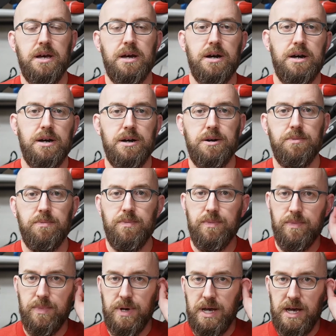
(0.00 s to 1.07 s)
and
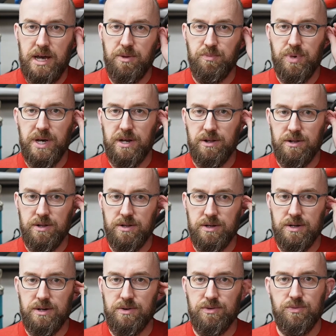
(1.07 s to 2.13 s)
pedal
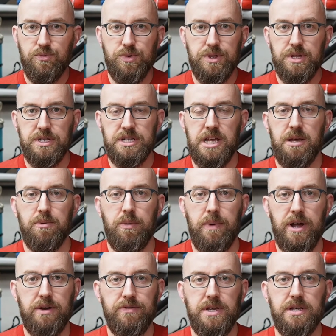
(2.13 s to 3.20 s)
with the same
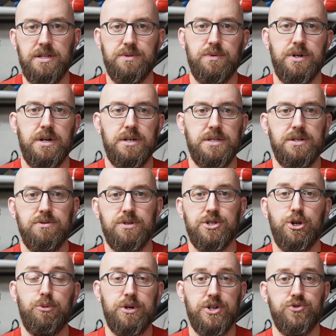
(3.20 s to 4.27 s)
amount of ease, whereas there was
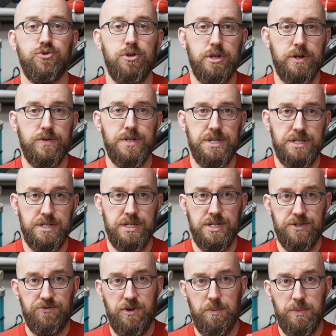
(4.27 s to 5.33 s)
so much rolling resistance
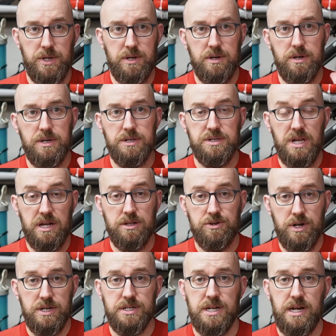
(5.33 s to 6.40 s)
from the
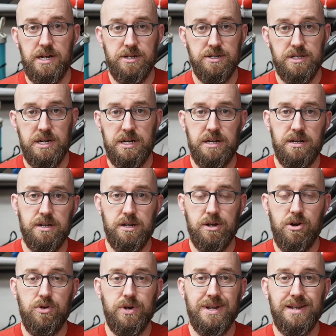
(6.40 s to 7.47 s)
cyclocross tires that I needed to
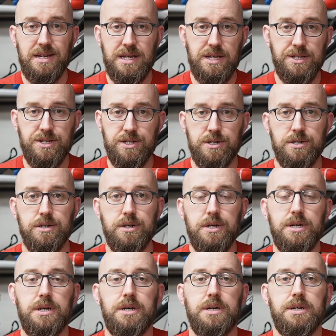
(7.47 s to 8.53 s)
go in an easier
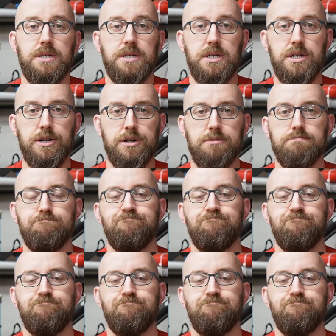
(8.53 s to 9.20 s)
gear.